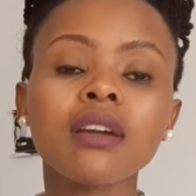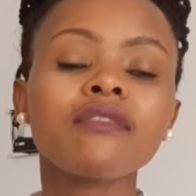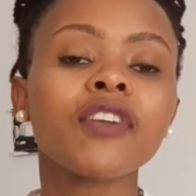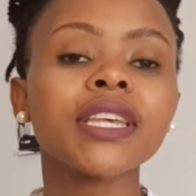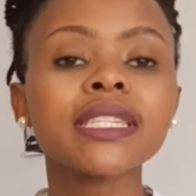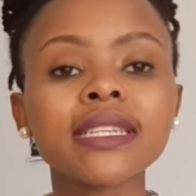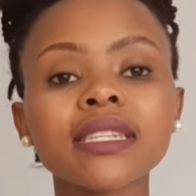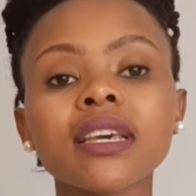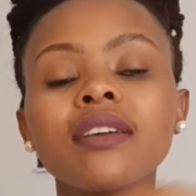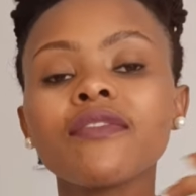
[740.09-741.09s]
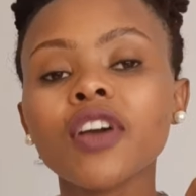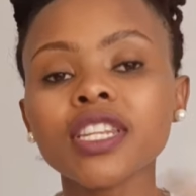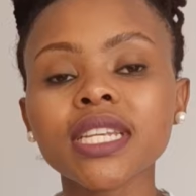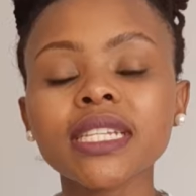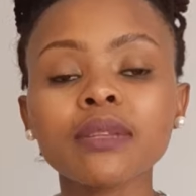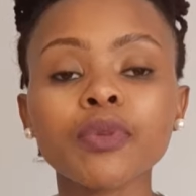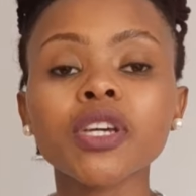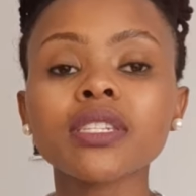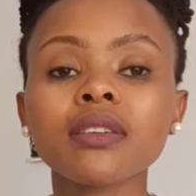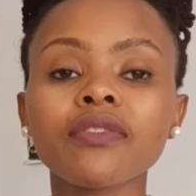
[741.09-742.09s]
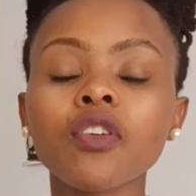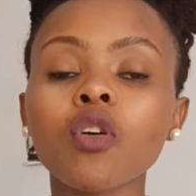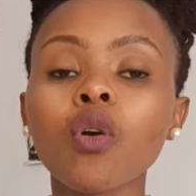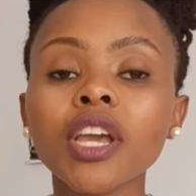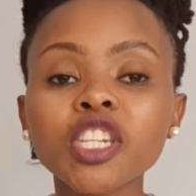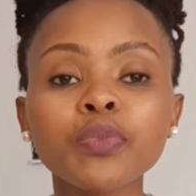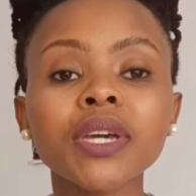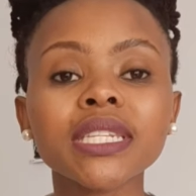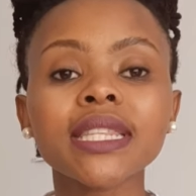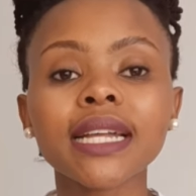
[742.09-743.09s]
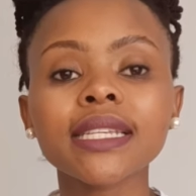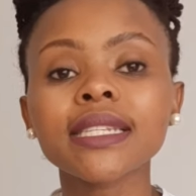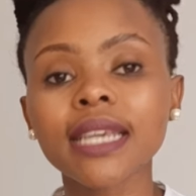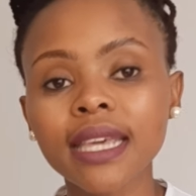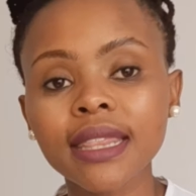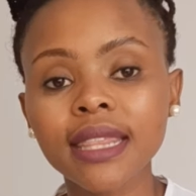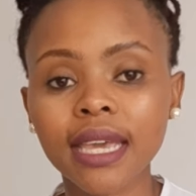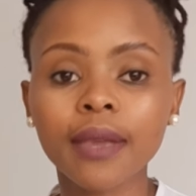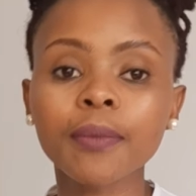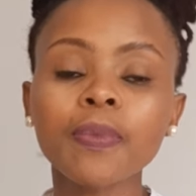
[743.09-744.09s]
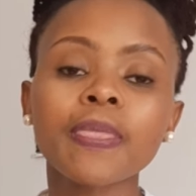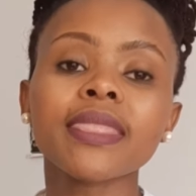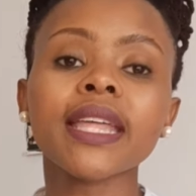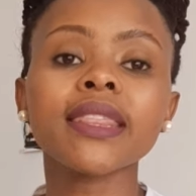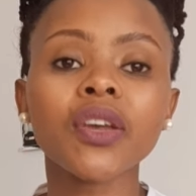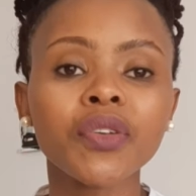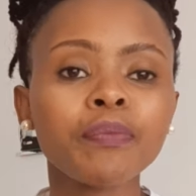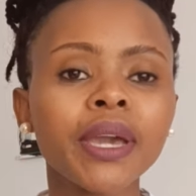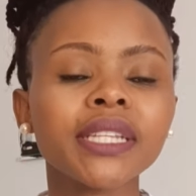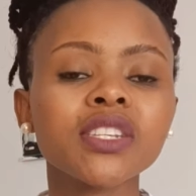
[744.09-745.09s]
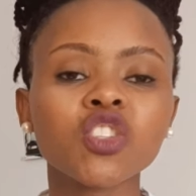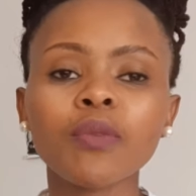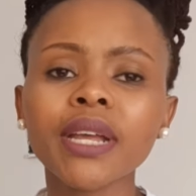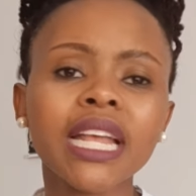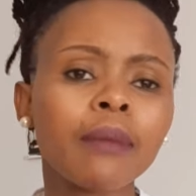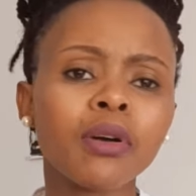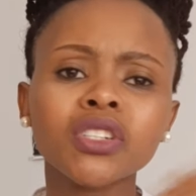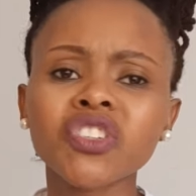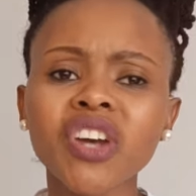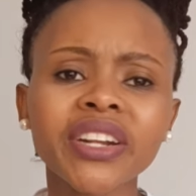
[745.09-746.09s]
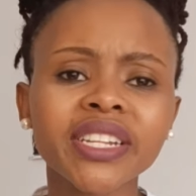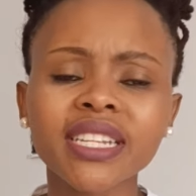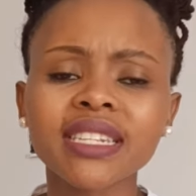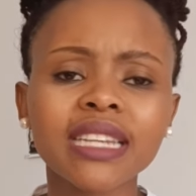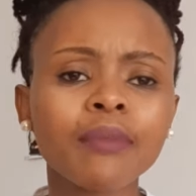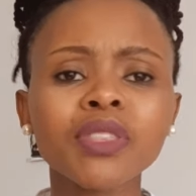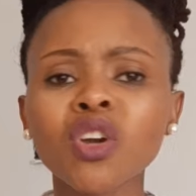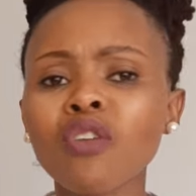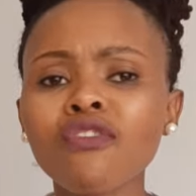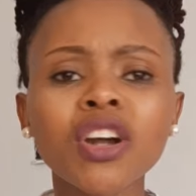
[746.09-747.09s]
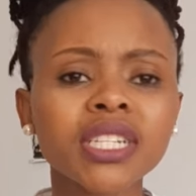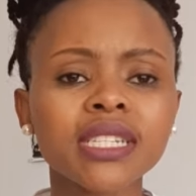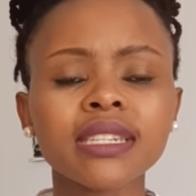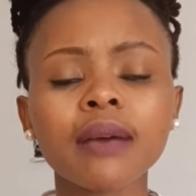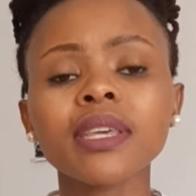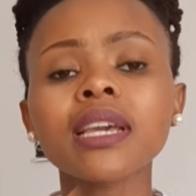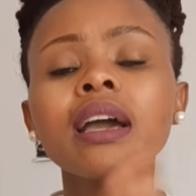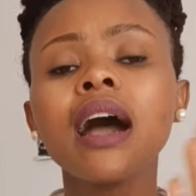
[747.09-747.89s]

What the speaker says: For instance, for a certain person, for each person that is in there, then the rebate is normally about 200 and something or 400 and something.